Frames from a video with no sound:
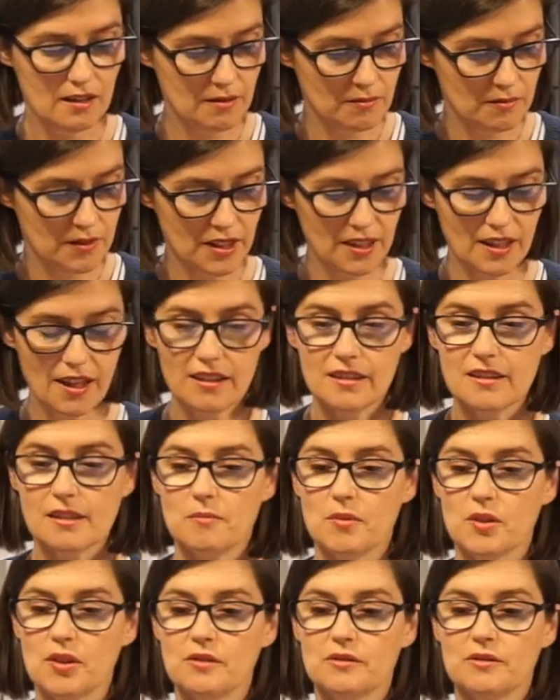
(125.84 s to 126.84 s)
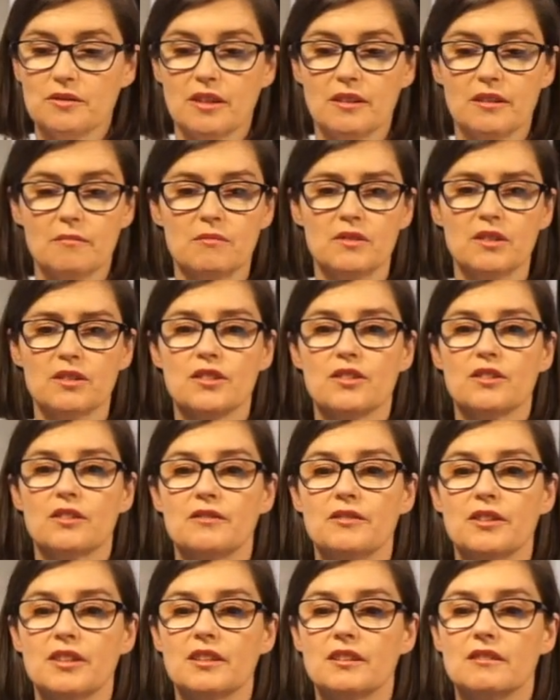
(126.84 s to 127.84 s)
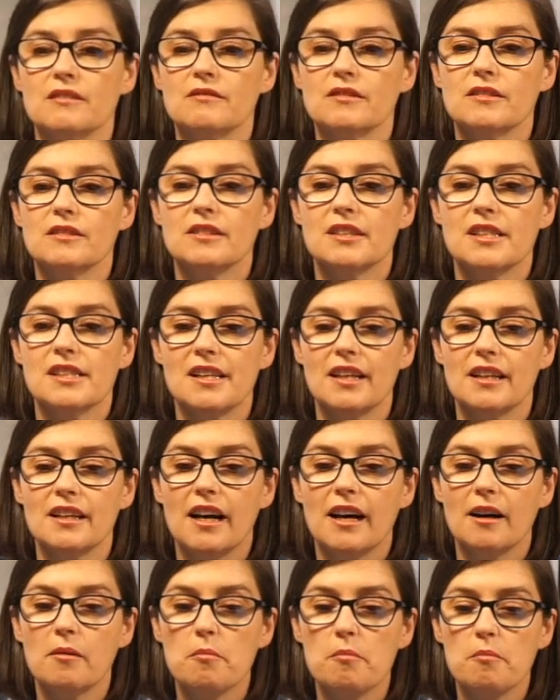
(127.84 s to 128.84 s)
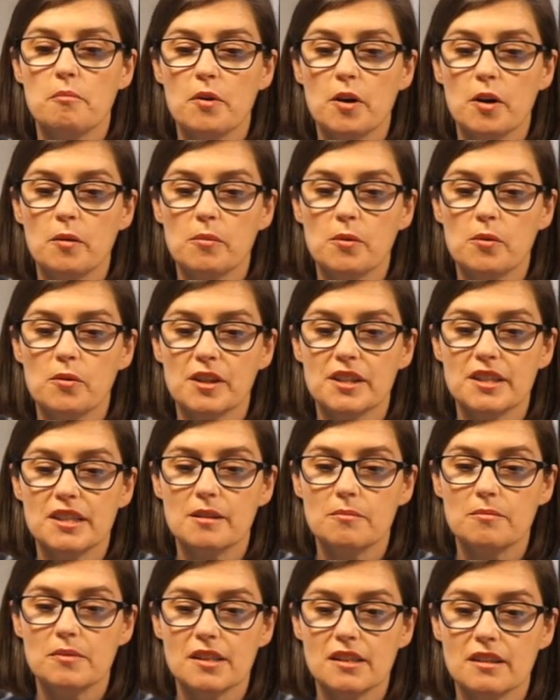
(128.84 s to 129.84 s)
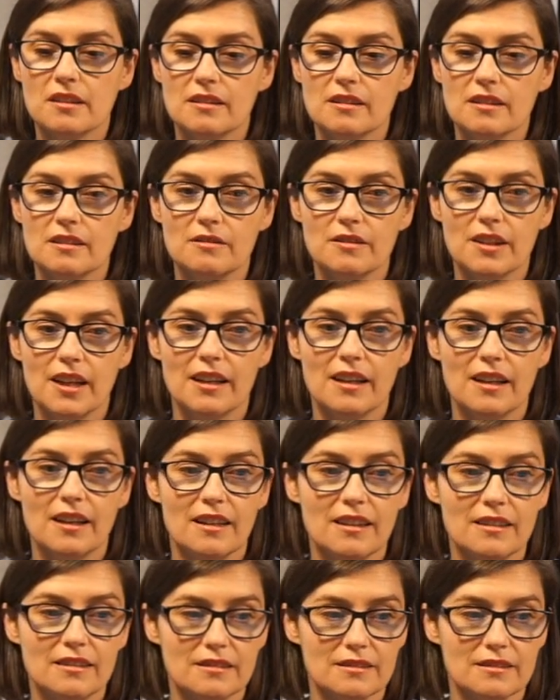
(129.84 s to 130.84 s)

The colour's beautiful. I'm not sure if you can see how purple the tips of that are.